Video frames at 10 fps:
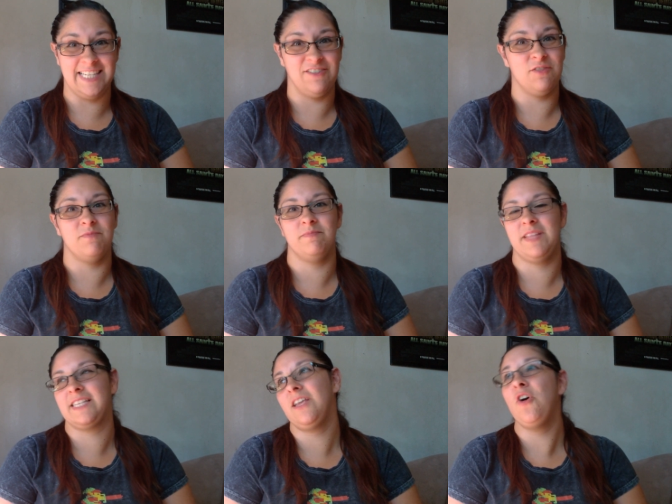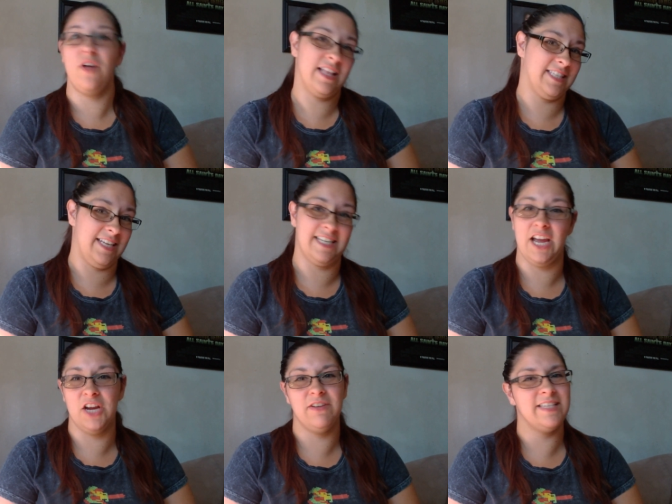Everyone thinks, oh, that's the
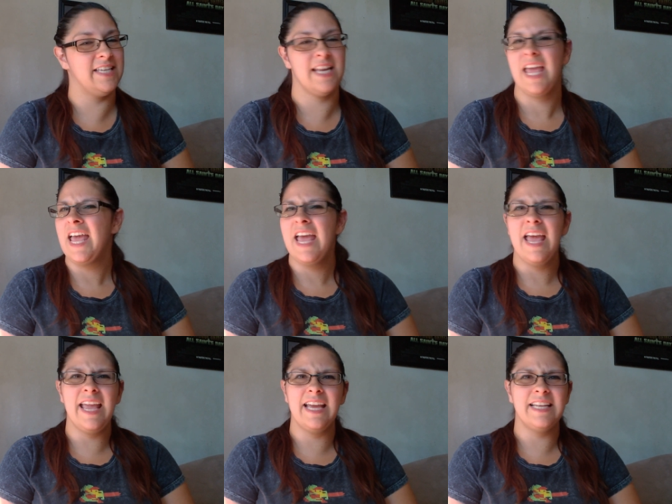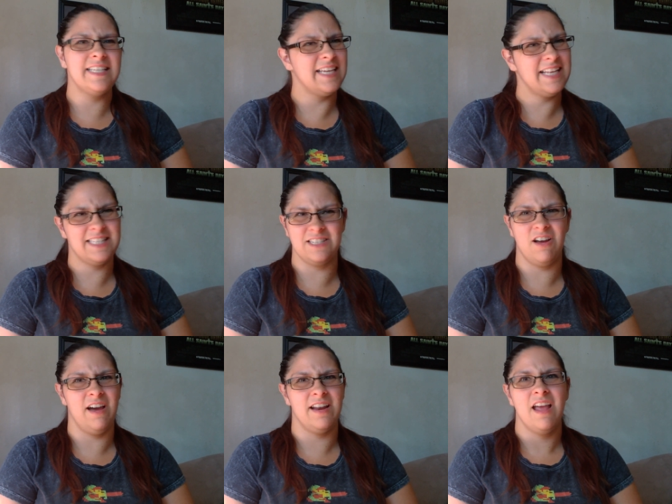entire reason, and it's
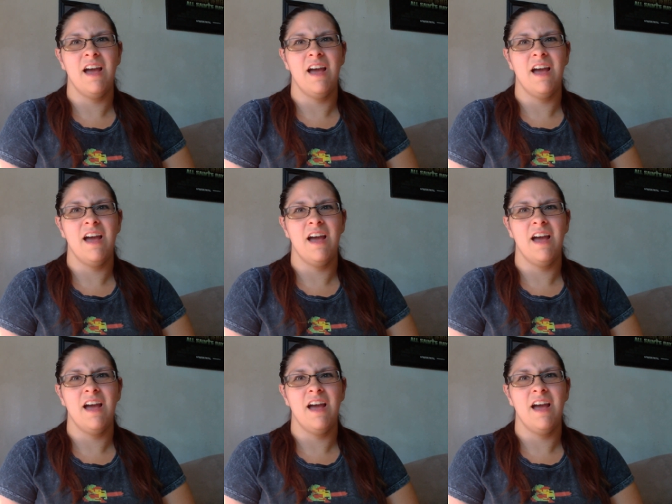not.